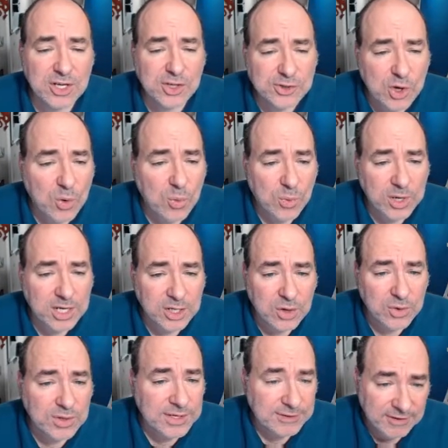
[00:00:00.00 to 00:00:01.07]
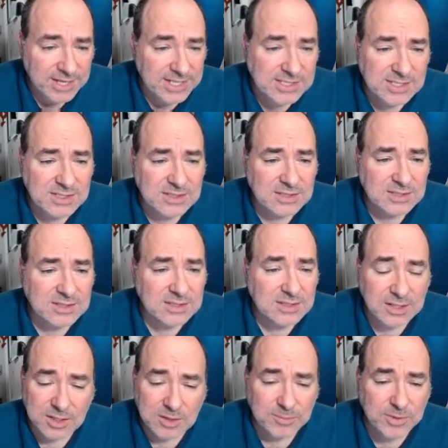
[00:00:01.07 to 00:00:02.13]
So we're going to go to Devices,
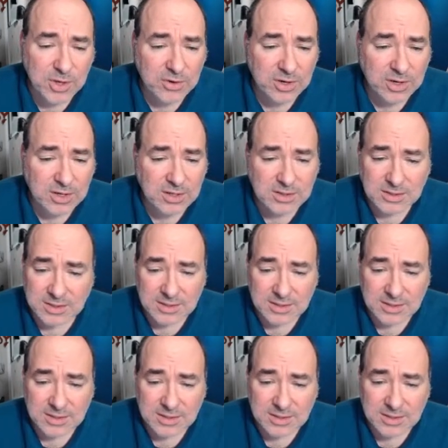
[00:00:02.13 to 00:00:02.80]
Computer,